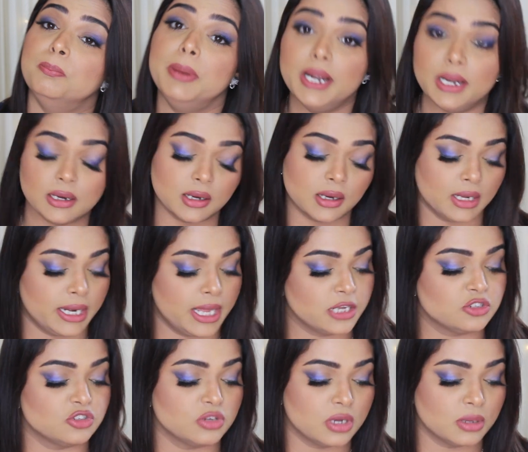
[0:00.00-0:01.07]
build a
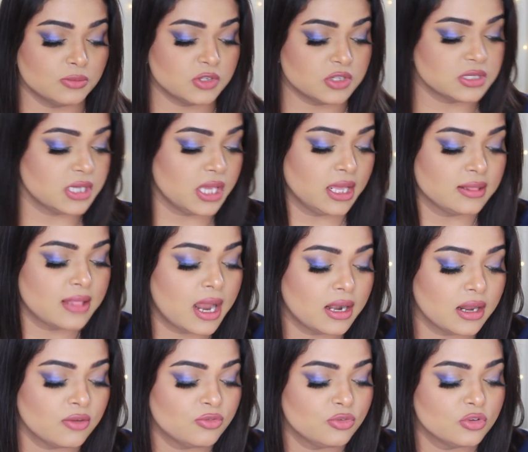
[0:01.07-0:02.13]
collection. I'm just saying that
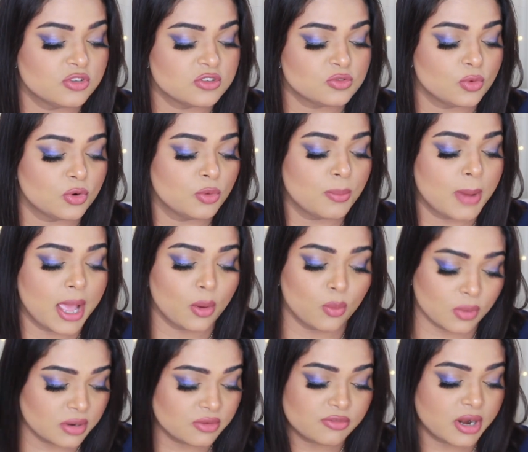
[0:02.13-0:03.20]
if you just want to buy
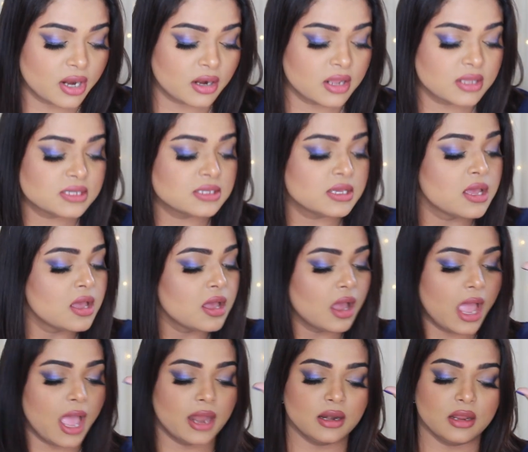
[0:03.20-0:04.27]
one fragrance
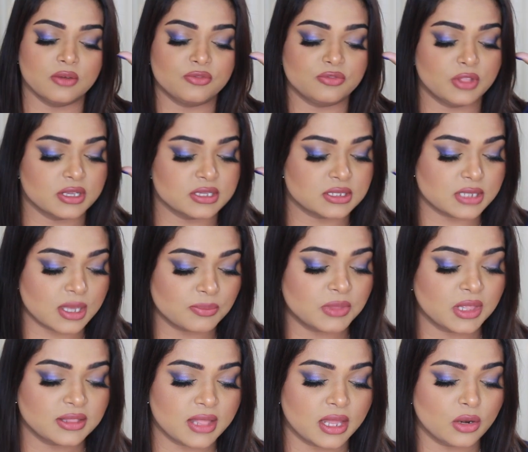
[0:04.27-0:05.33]
and if there's
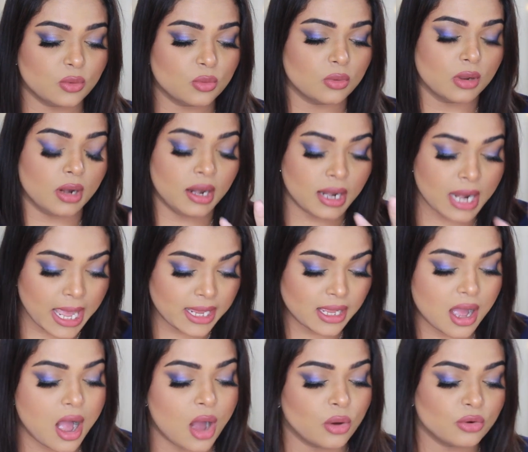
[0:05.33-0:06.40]
something that you
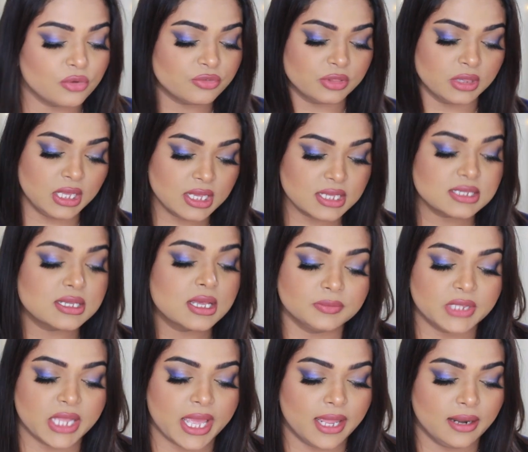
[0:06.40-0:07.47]
like out of these,
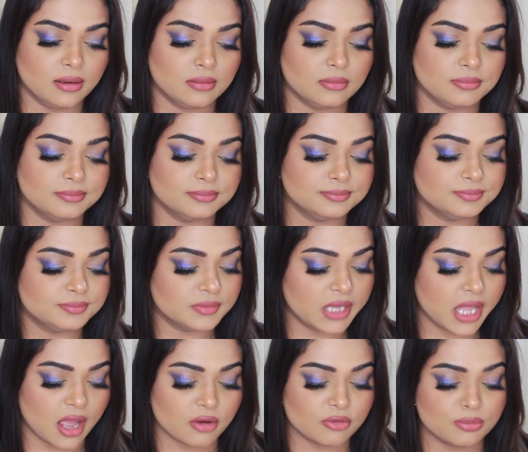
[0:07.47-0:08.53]
then
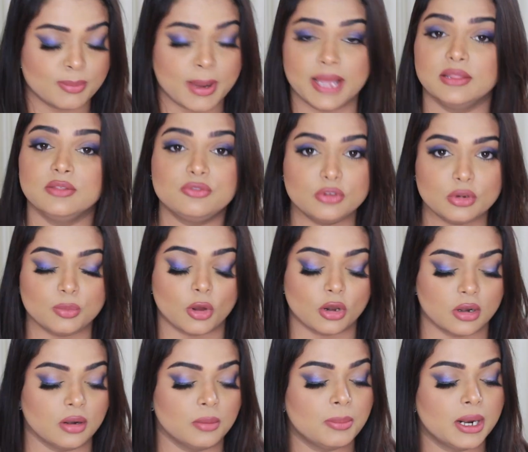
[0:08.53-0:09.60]
yeah, buy the full
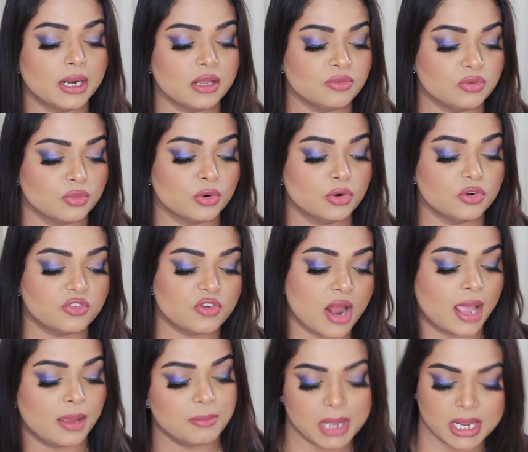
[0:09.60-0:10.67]
bottle. But if you want to
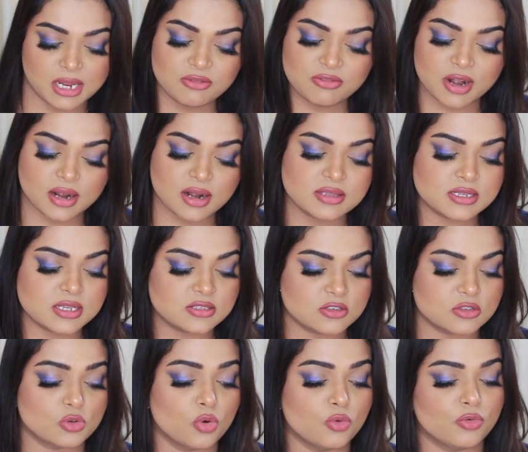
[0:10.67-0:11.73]
try many fragrances,
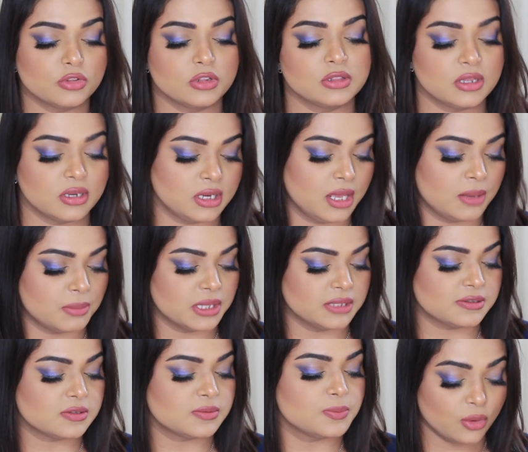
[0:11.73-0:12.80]
just go for the 30
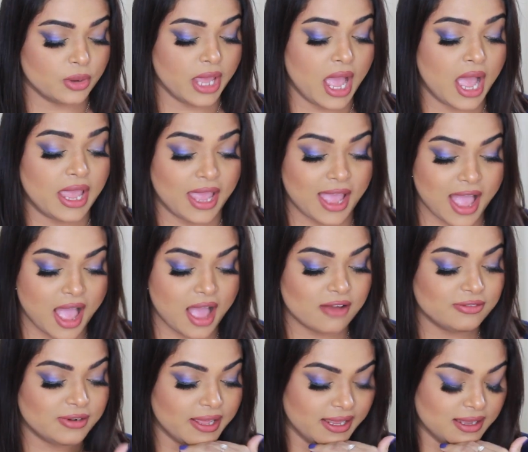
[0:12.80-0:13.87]
mls. Okay, I
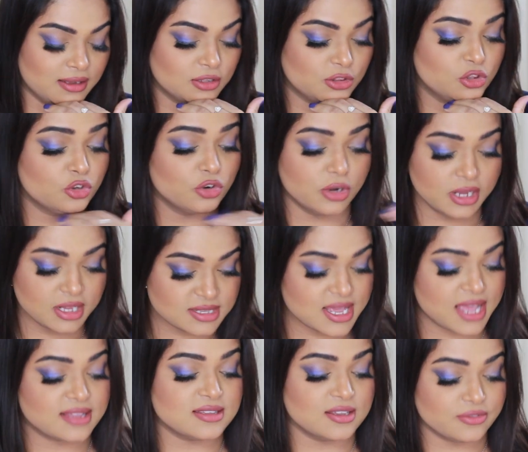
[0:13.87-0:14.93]
have like 4
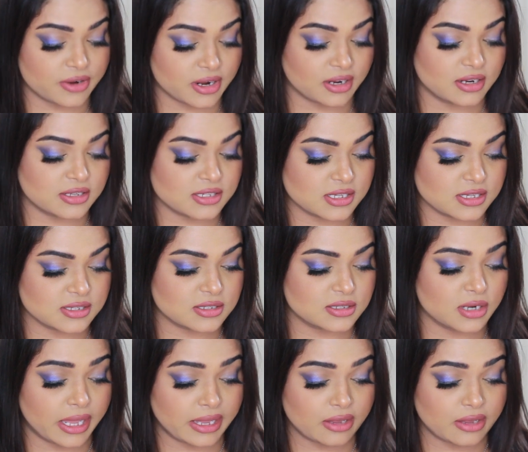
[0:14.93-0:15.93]
sexy fragrances